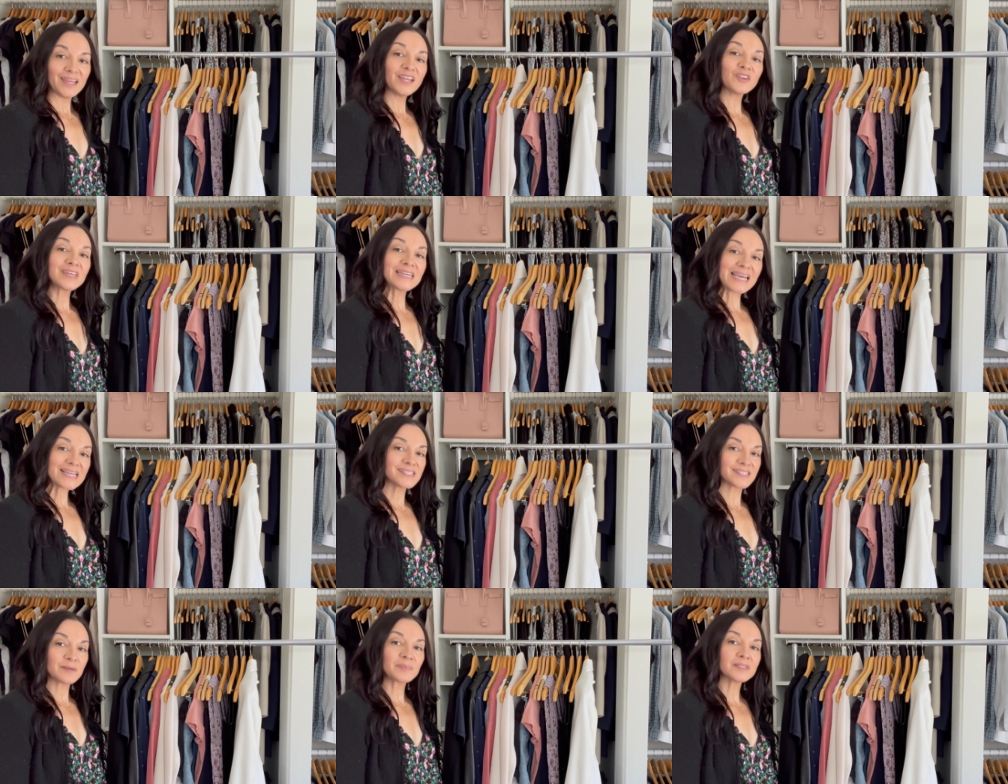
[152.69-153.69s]
Now, the
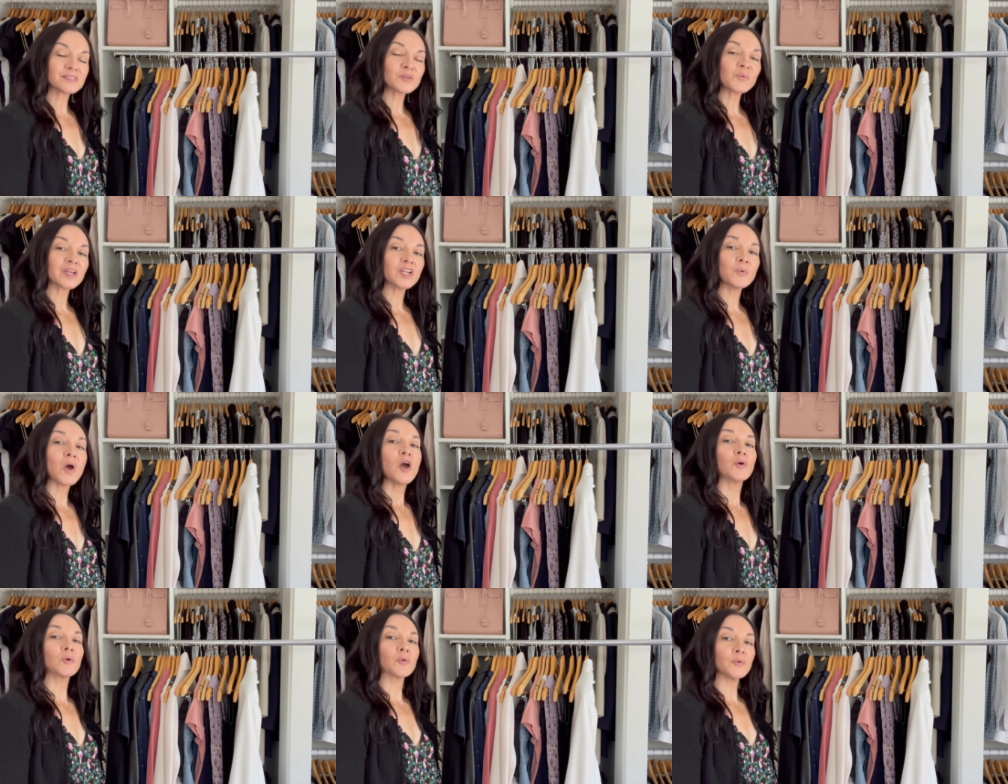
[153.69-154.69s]
next tip is you want to
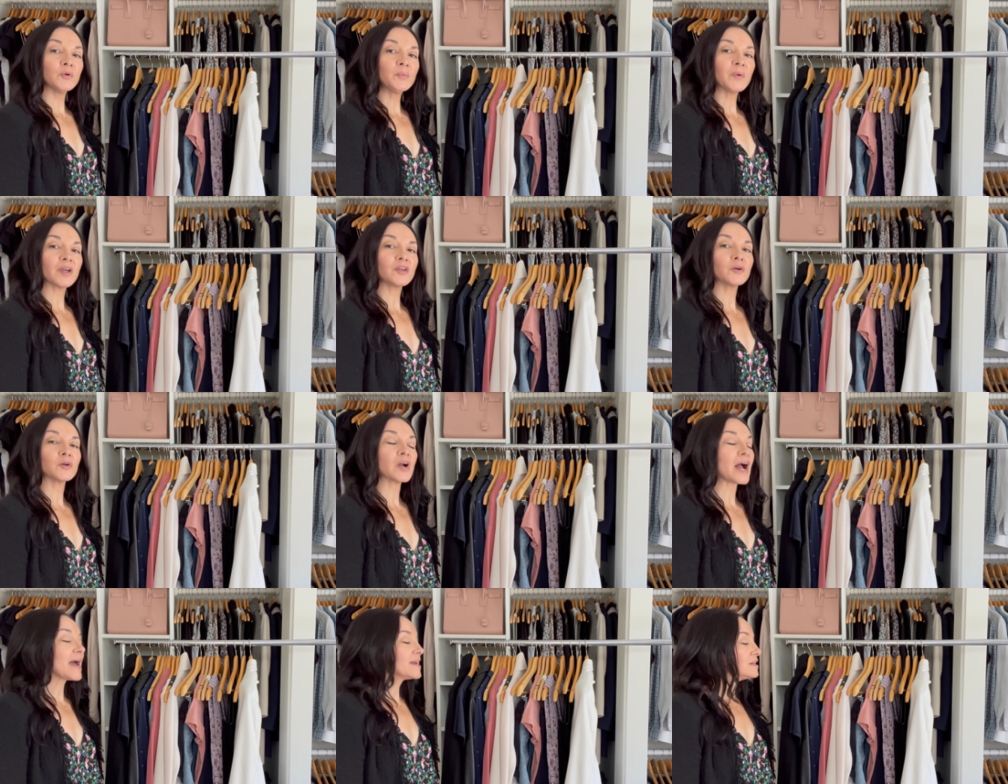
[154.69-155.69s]
group
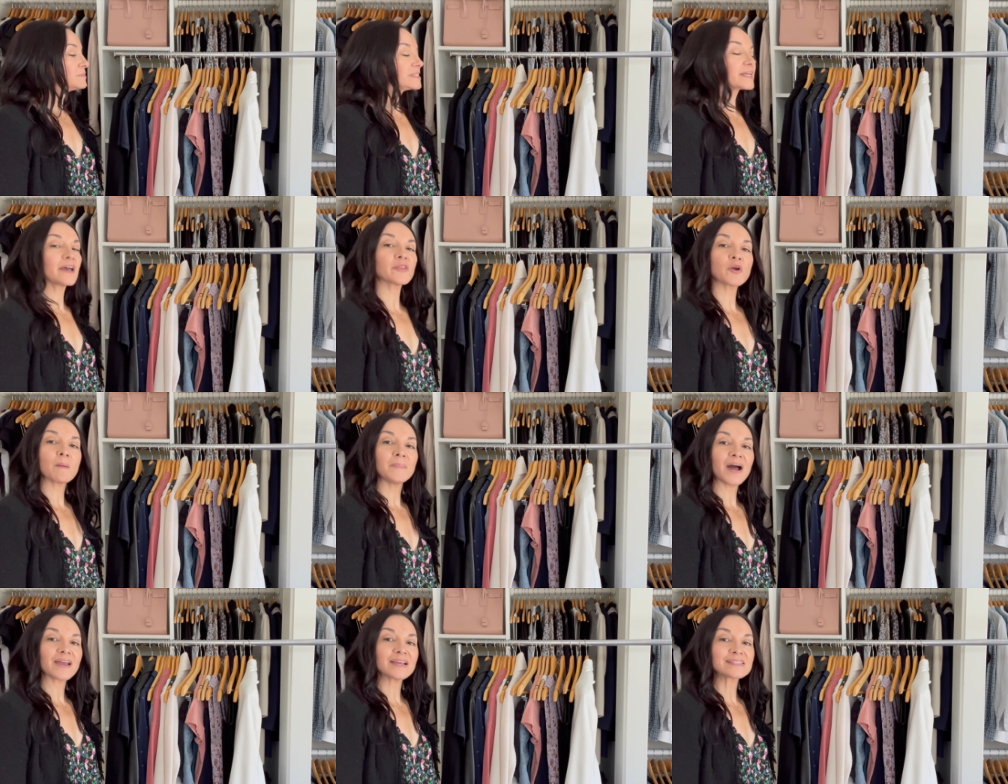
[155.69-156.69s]
your items together
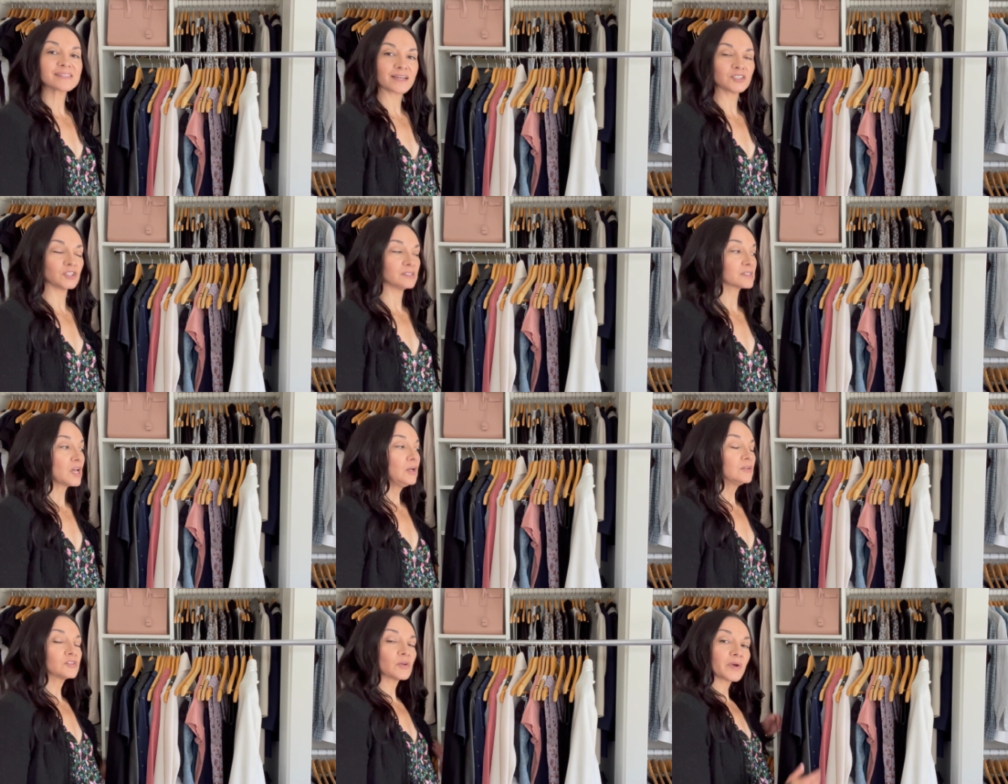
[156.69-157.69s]
by sections.
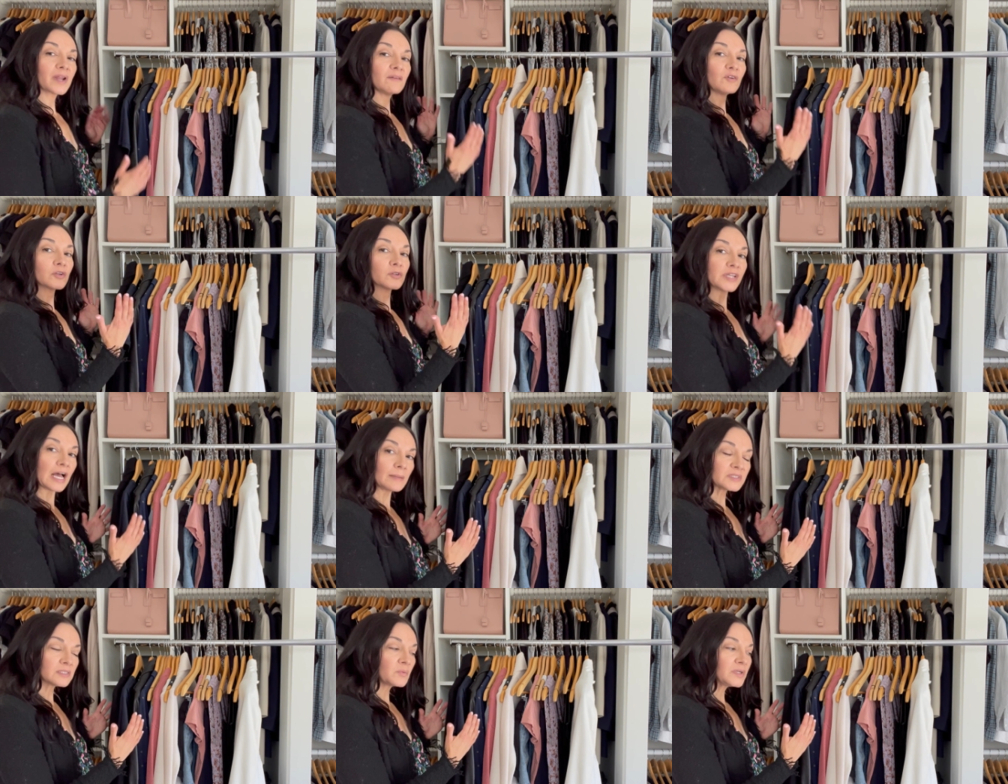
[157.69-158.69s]
So you want to have all your
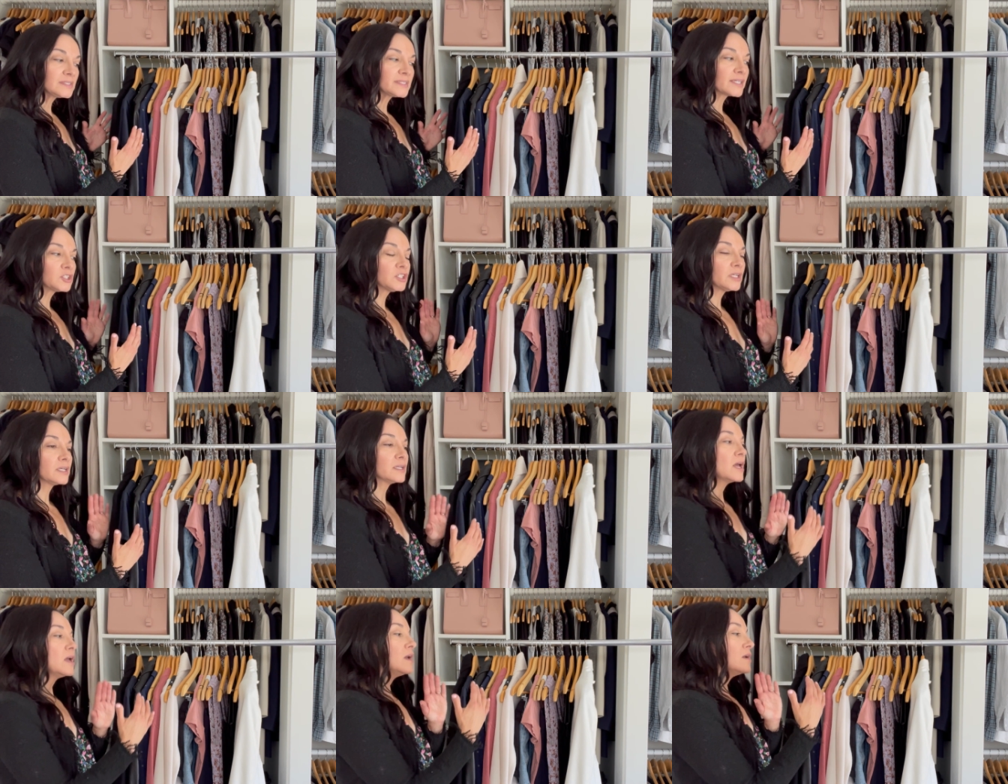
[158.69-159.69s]
tops in one
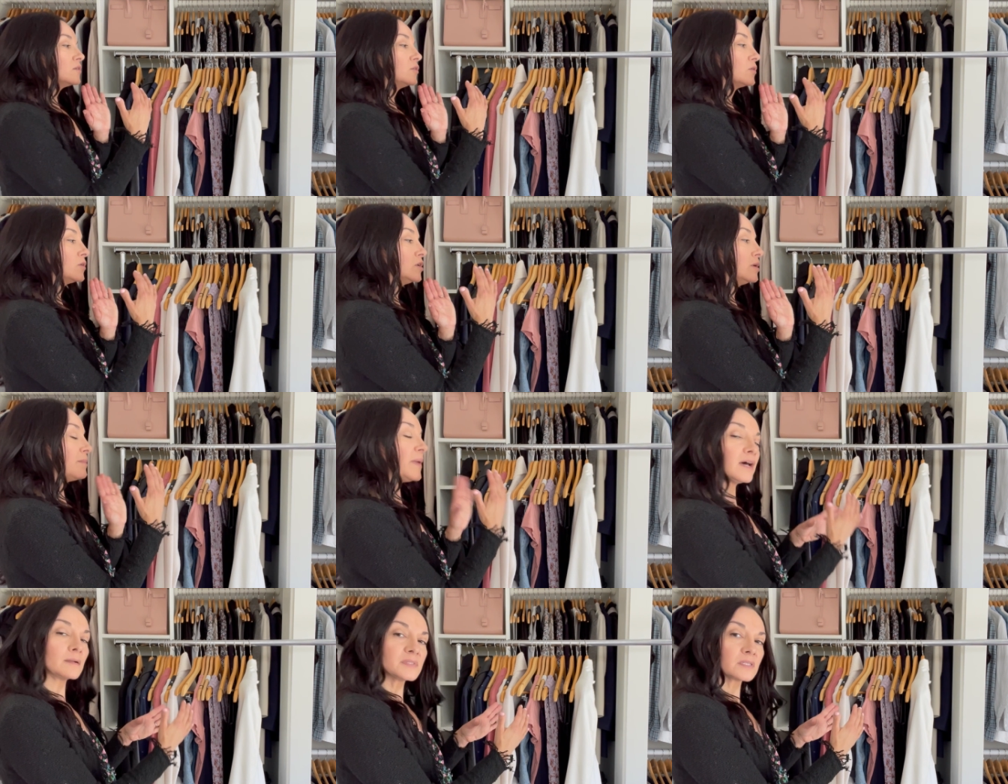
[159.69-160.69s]
section, your
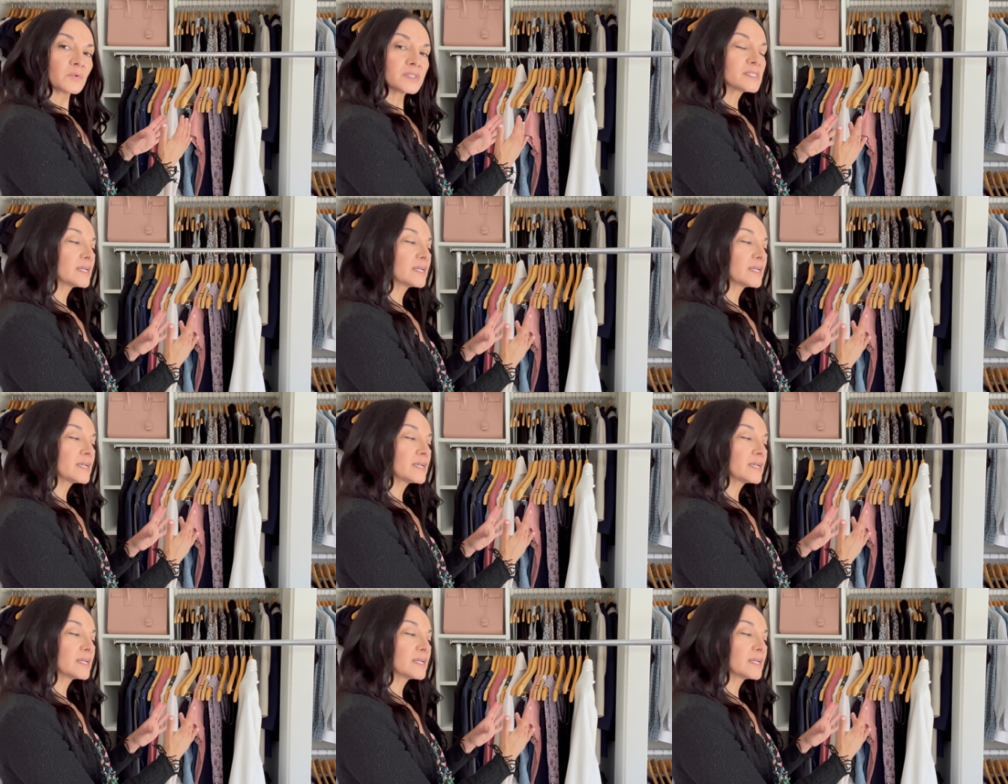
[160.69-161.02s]
bottoms in one